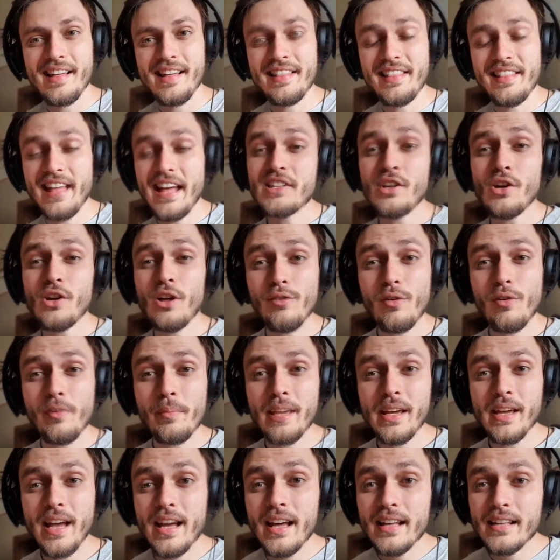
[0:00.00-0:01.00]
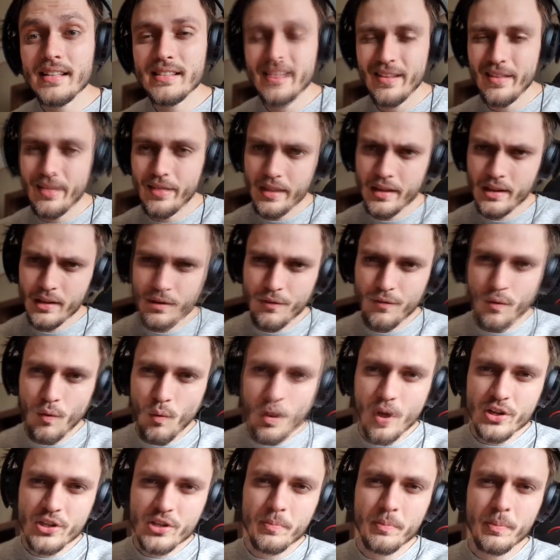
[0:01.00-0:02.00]
That's all for me guys, thank you for
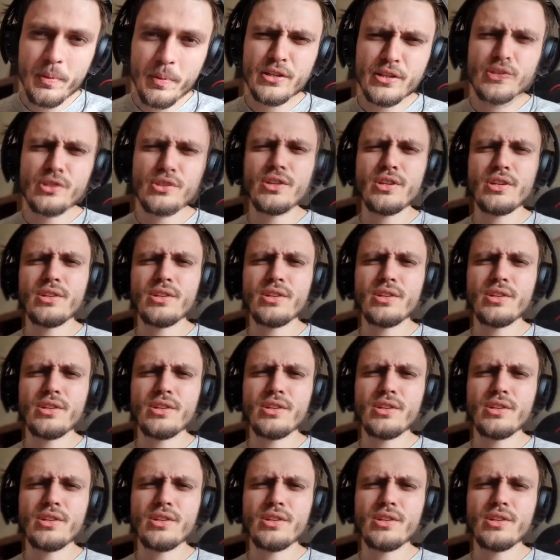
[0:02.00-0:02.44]
watching, please